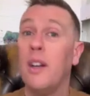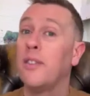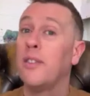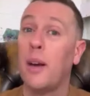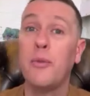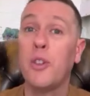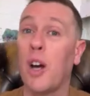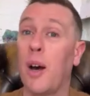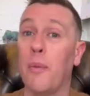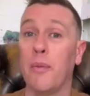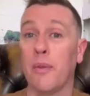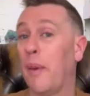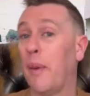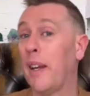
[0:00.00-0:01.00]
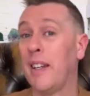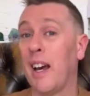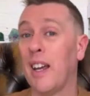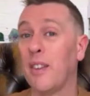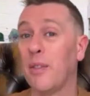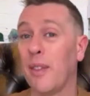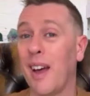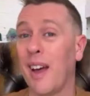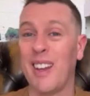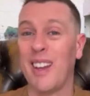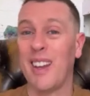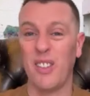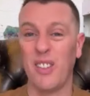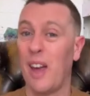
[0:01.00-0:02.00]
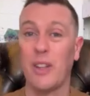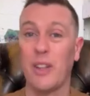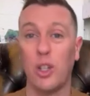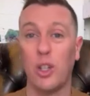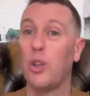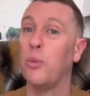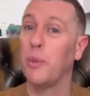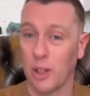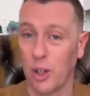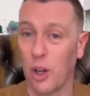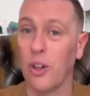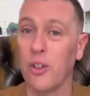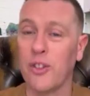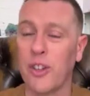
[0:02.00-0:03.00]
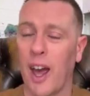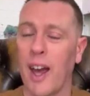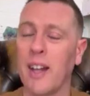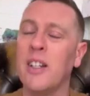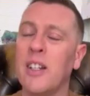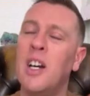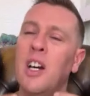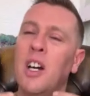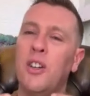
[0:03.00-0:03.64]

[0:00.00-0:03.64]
sometimes many days without even having human contact.